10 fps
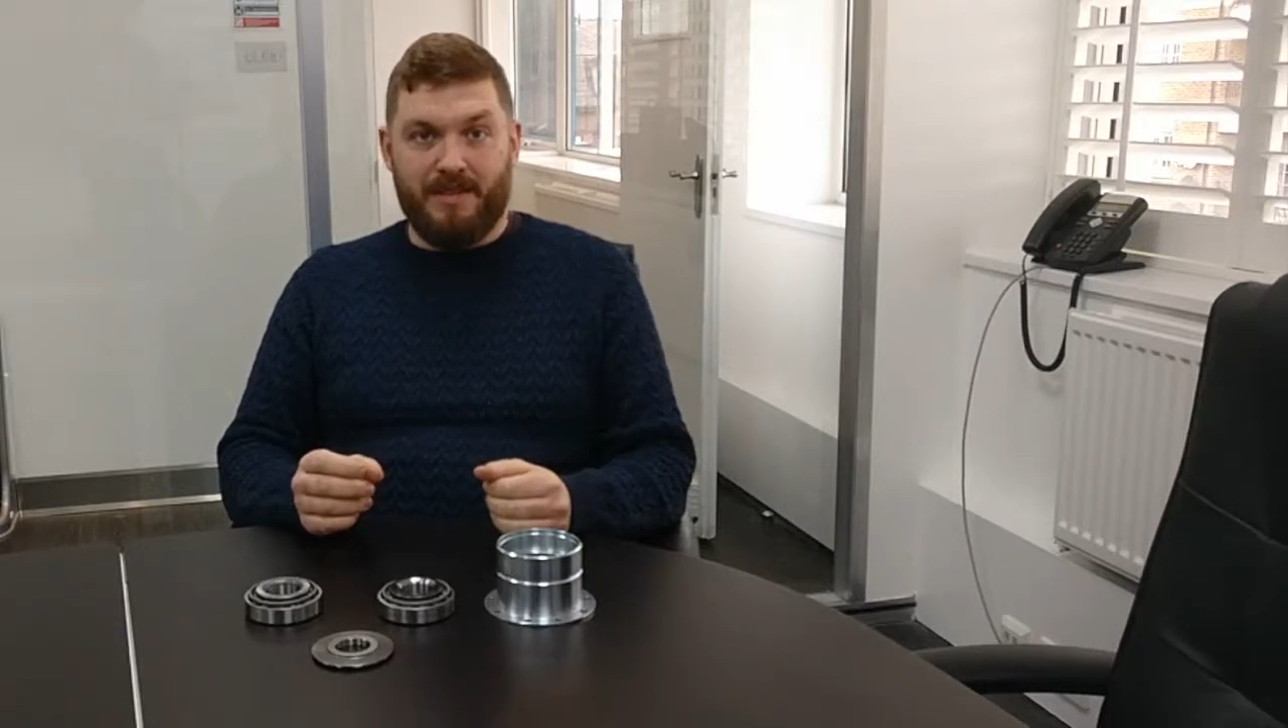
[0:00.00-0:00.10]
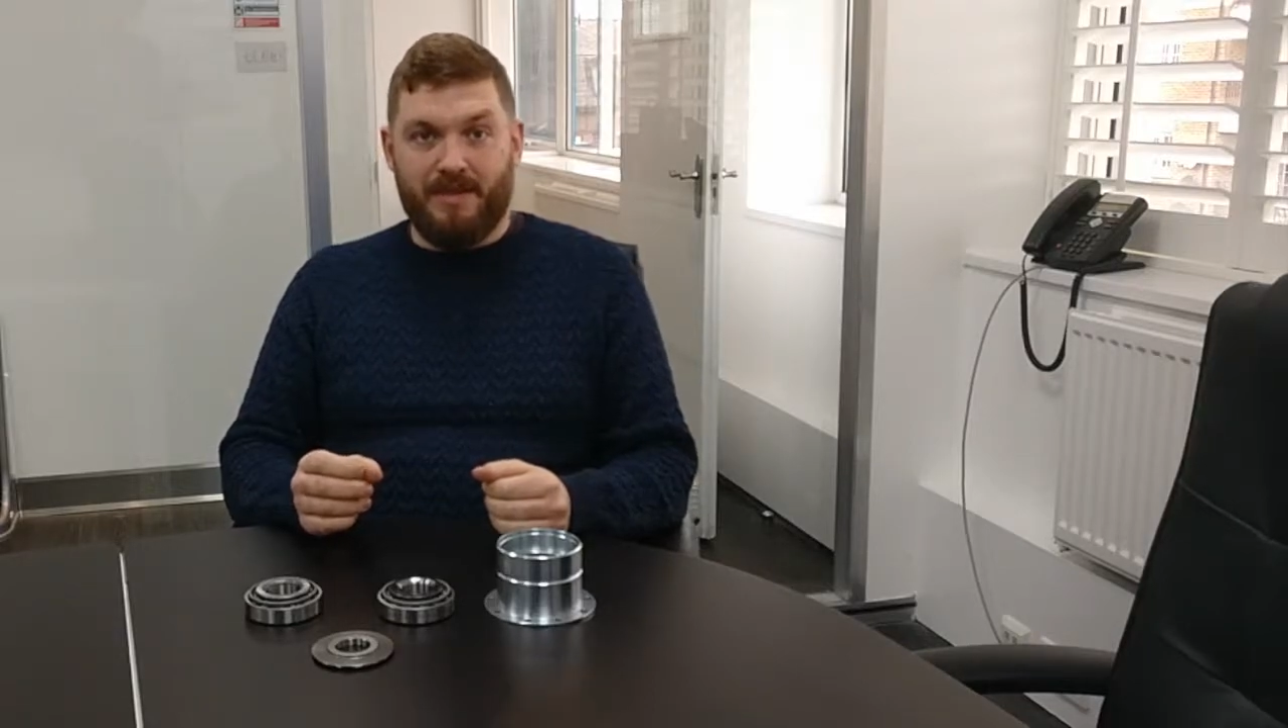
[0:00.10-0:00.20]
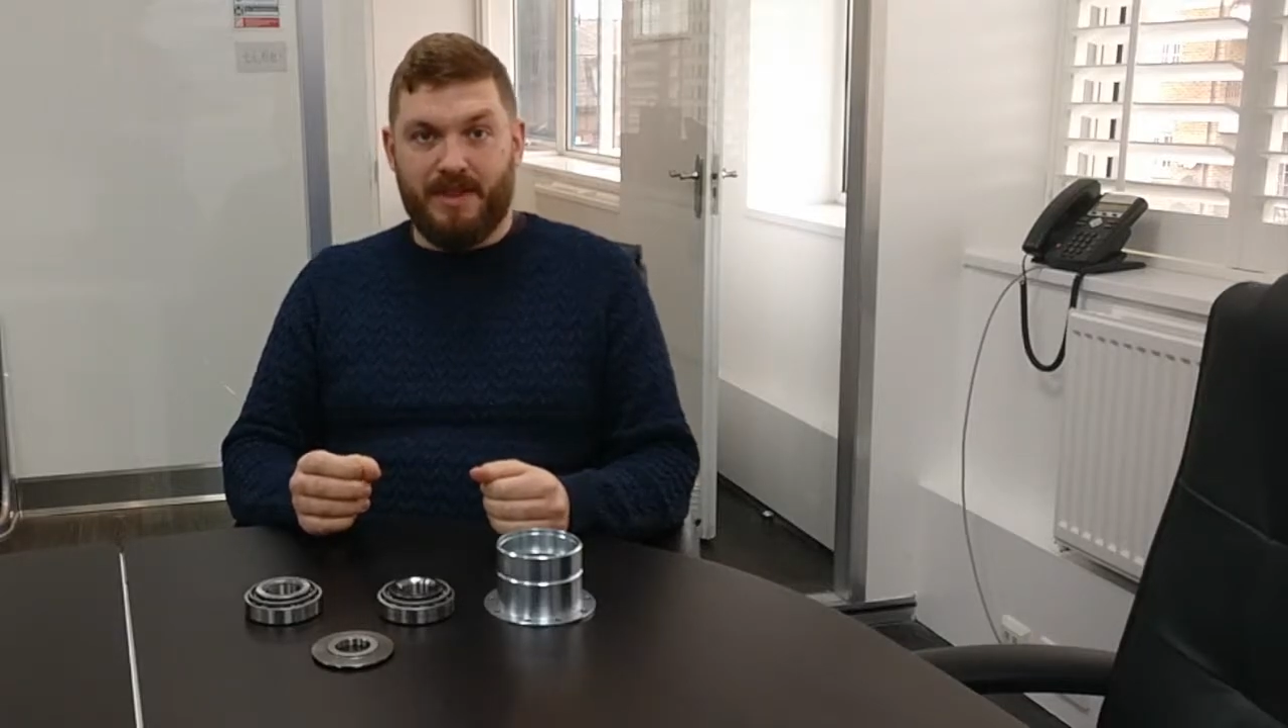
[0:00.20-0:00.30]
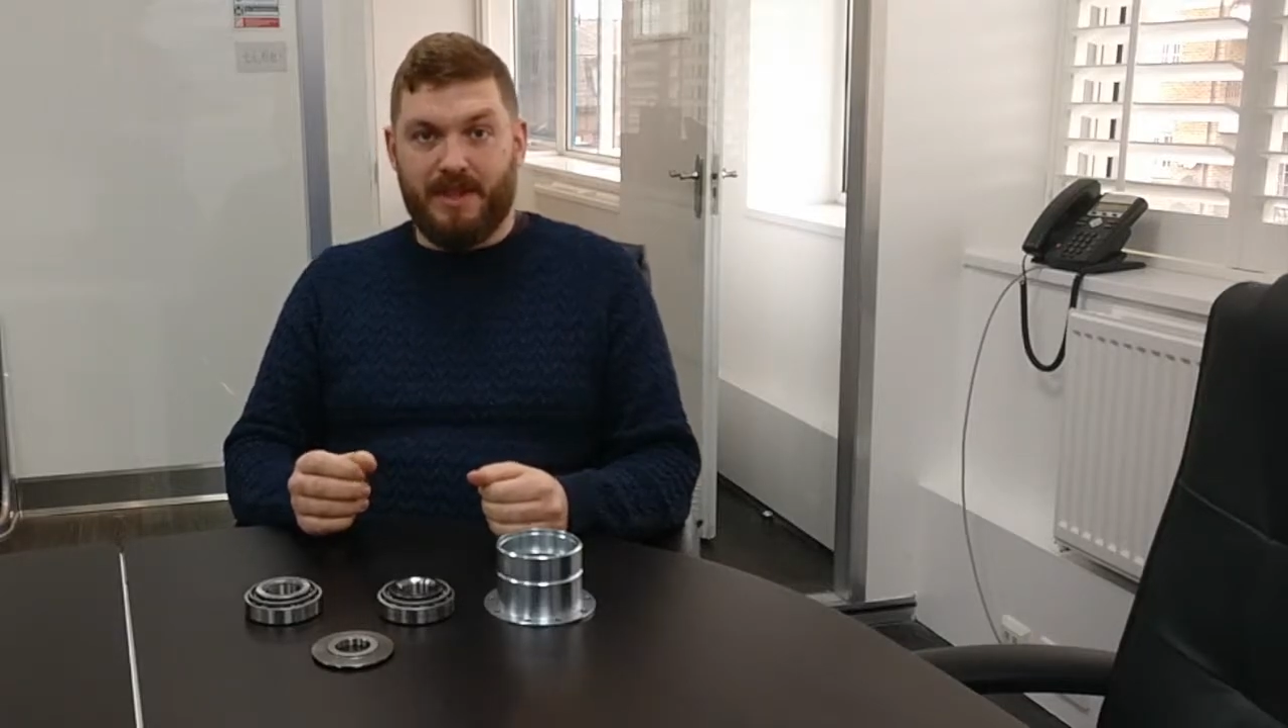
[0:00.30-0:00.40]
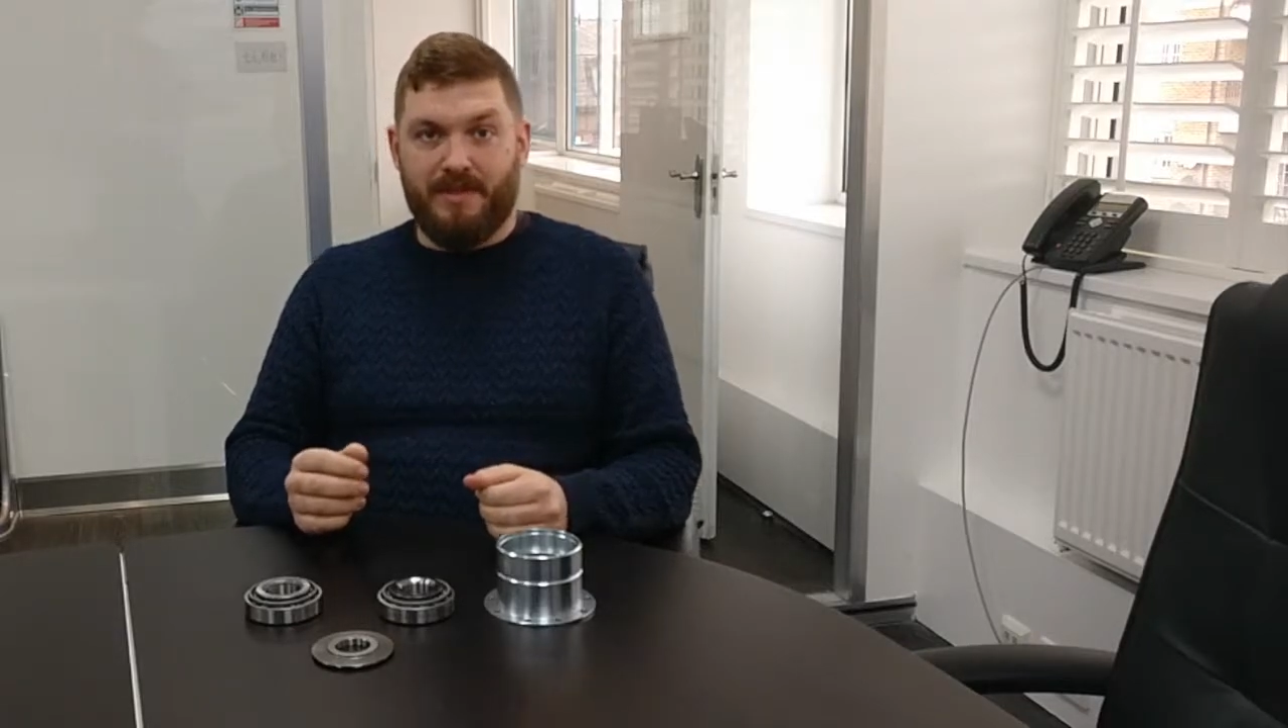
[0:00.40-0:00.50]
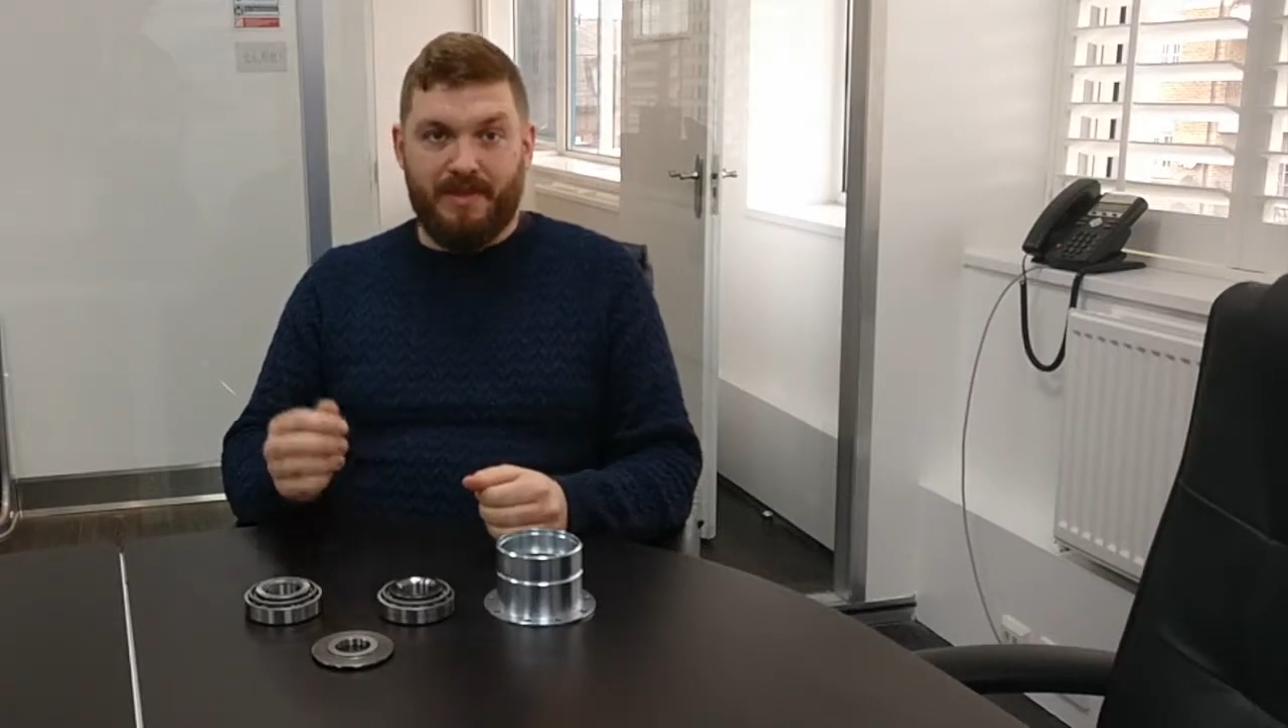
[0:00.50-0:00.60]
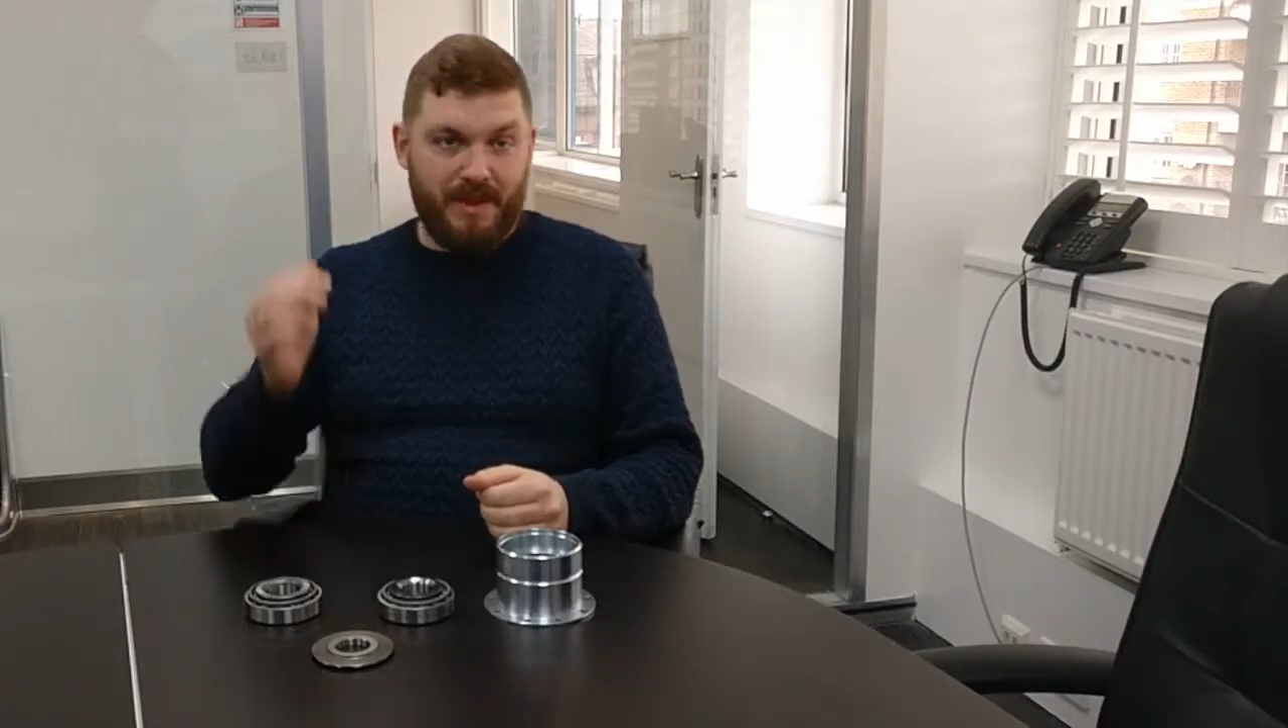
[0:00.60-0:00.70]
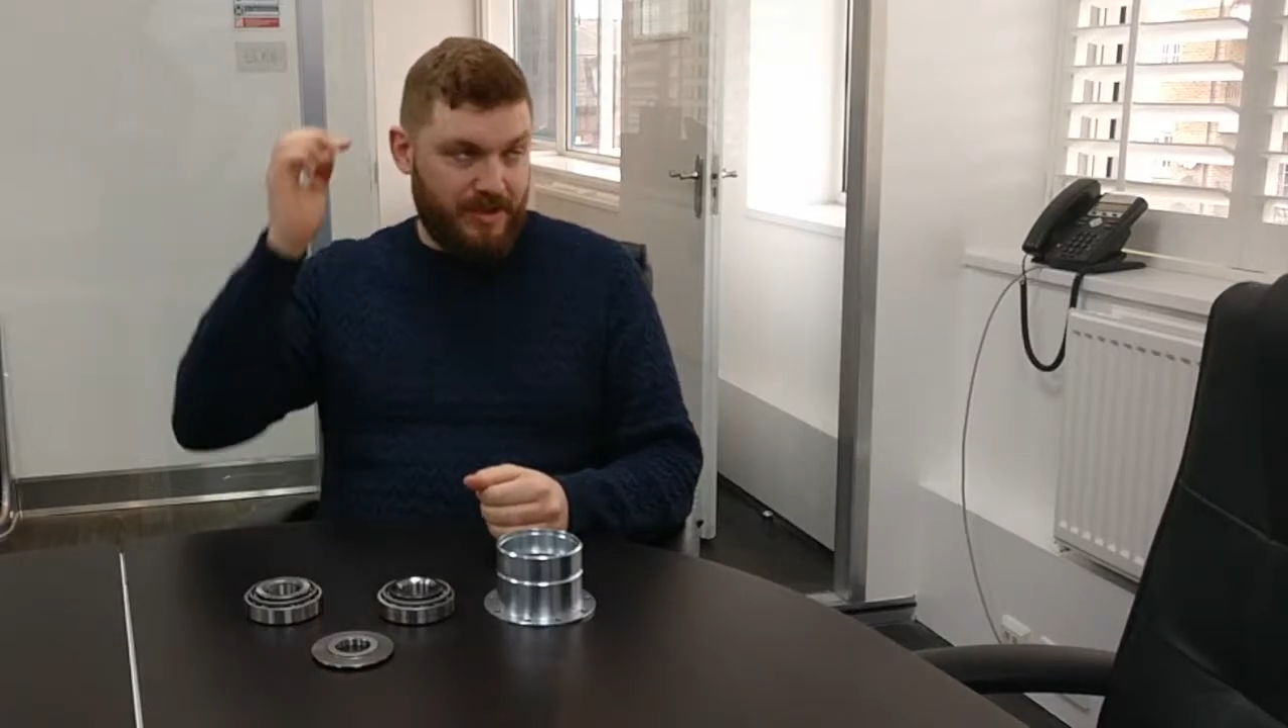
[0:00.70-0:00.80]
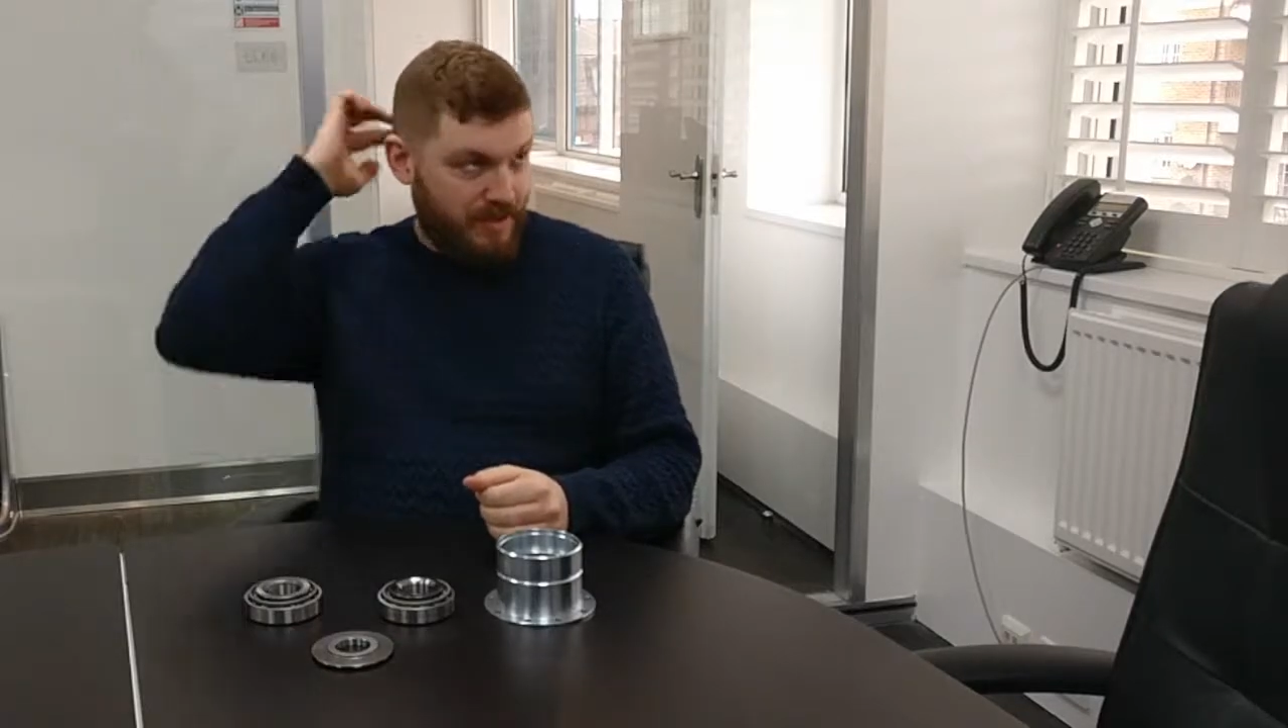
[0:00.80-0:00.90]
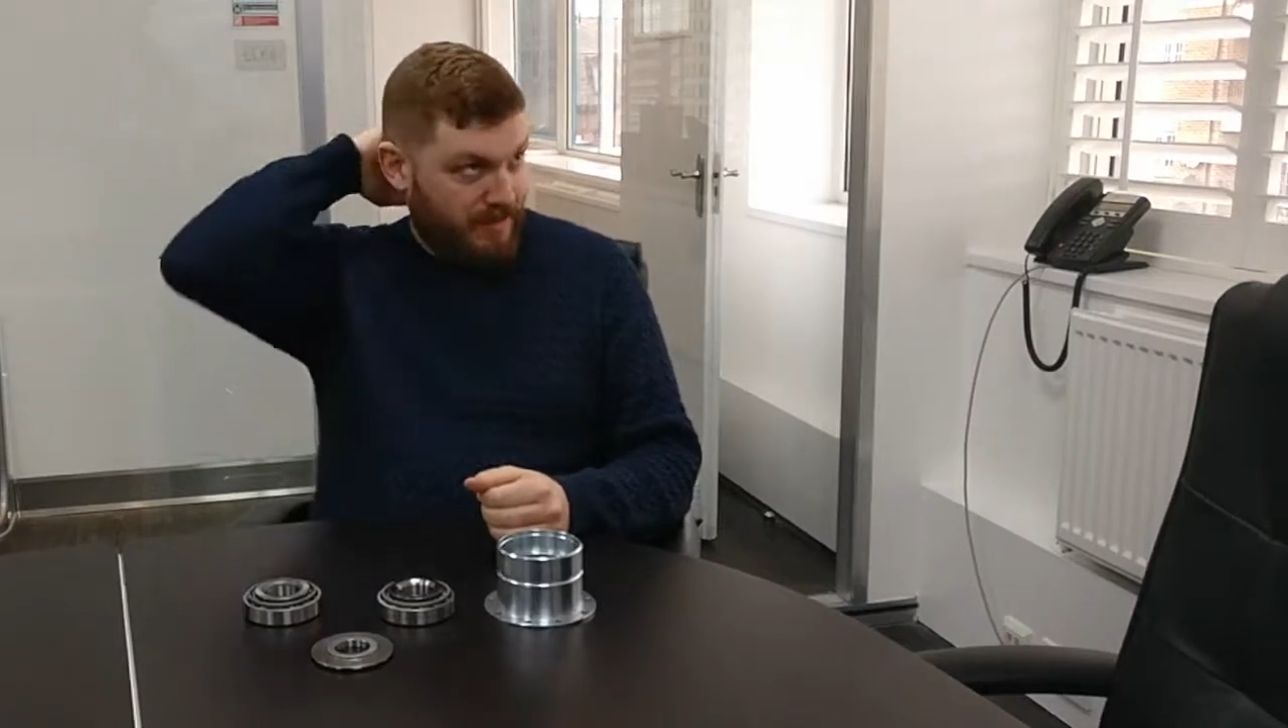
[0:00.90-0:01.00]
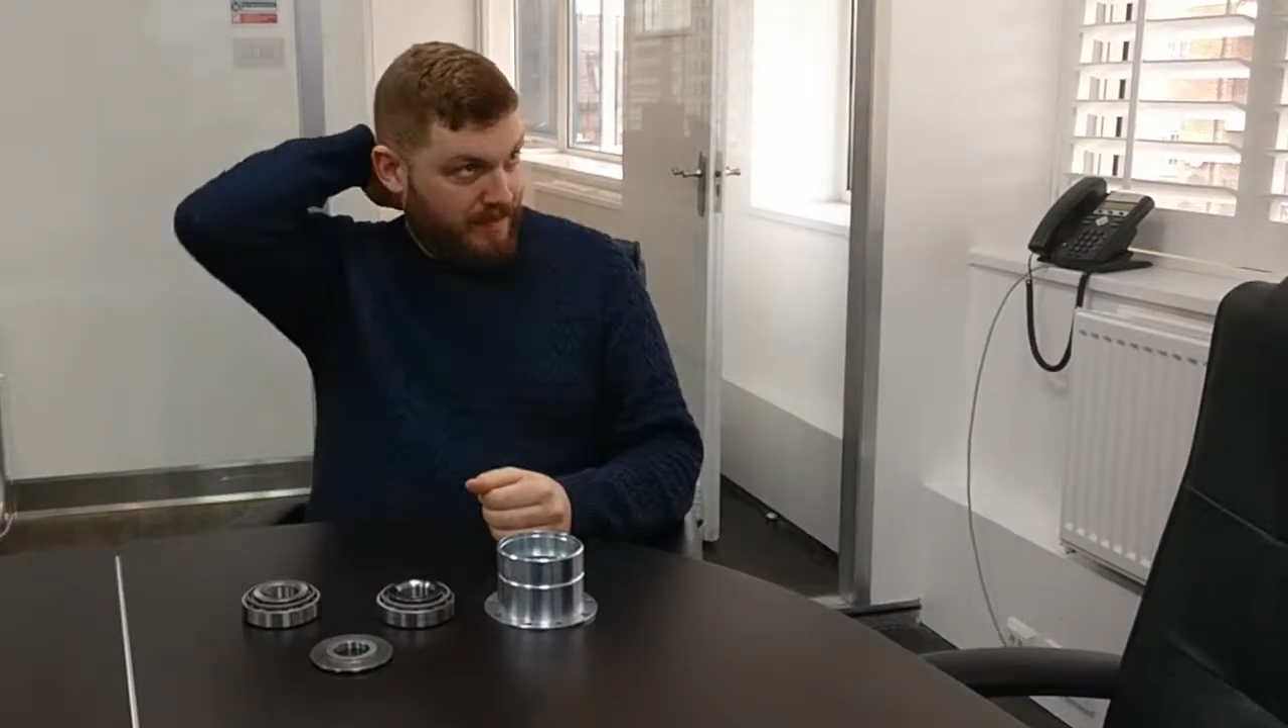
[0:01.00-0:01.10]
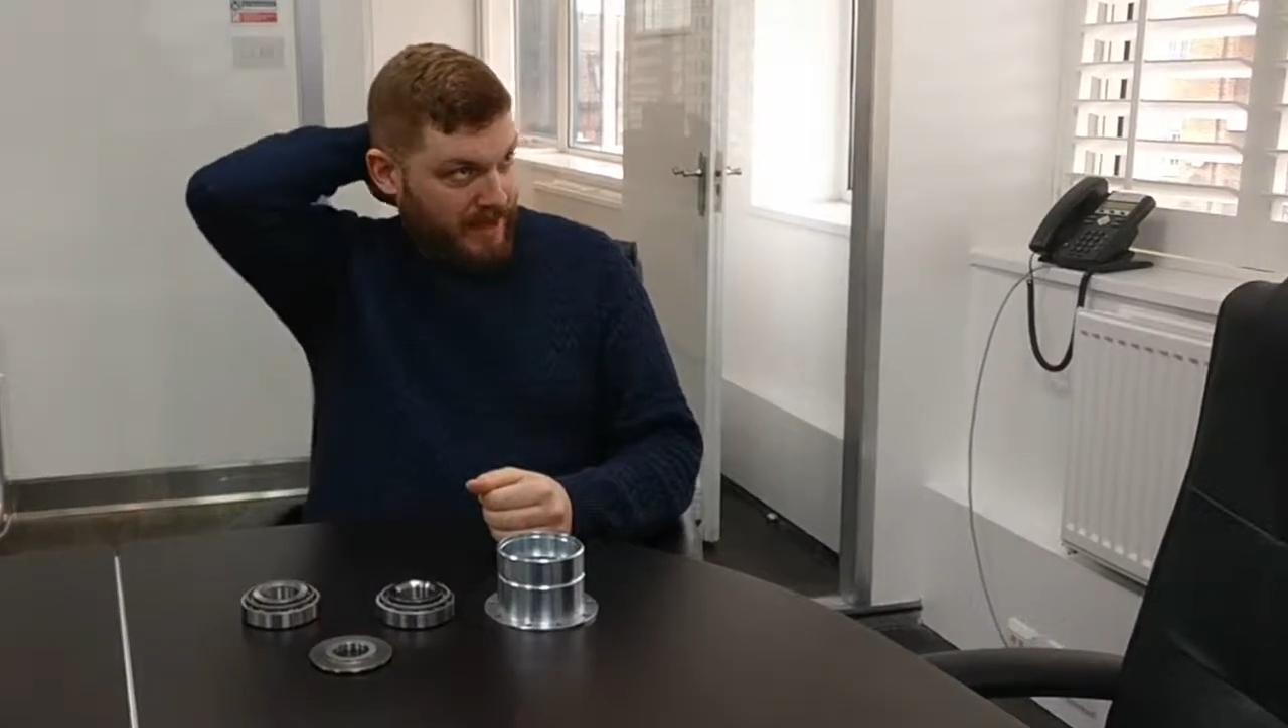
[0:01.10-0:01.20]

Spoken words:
for the differential.